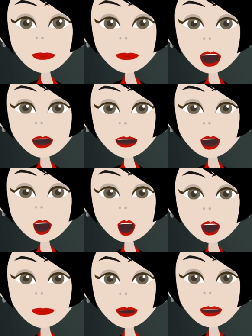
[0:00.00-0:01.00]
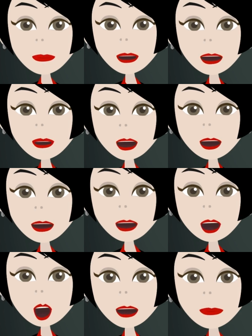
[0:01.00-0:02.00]
It is unlikely for them to have
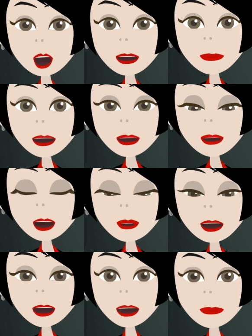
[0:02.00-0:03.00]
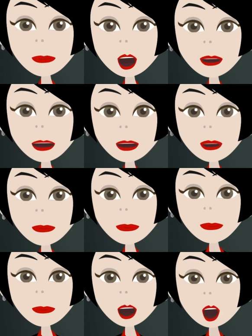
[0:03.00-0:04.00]
many sources of incoming statements,
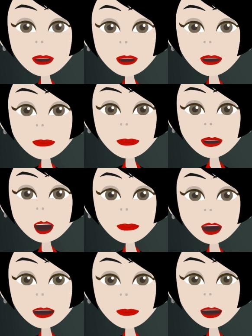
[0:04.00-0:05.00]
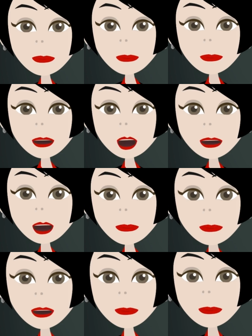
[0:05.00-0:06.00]
nor that this process has to be done
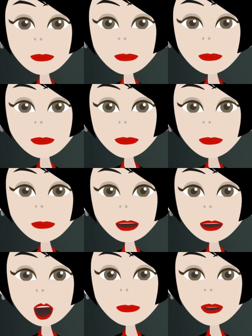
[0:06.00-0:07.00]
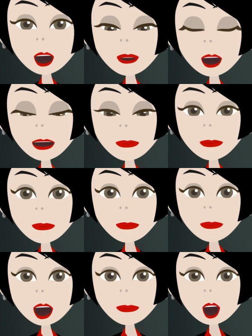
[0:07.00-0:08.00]
often. Having said that,
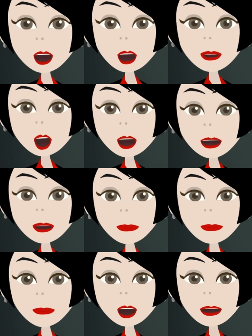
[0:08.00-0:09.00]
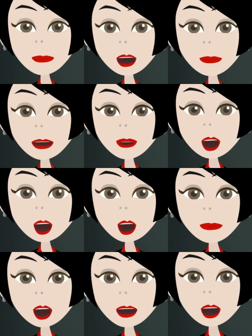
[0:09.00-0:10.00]
if you want more, then consider
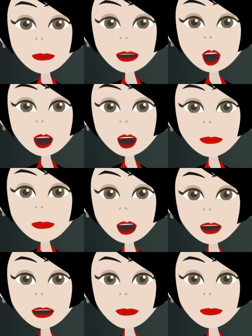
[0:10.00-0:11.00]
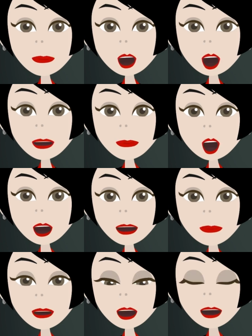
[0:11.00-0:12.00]
using that green thing, a much more
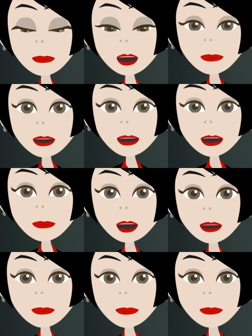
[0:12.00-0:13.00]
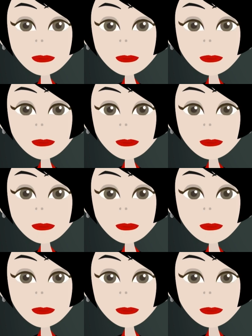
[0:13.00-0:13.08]
powerful solution.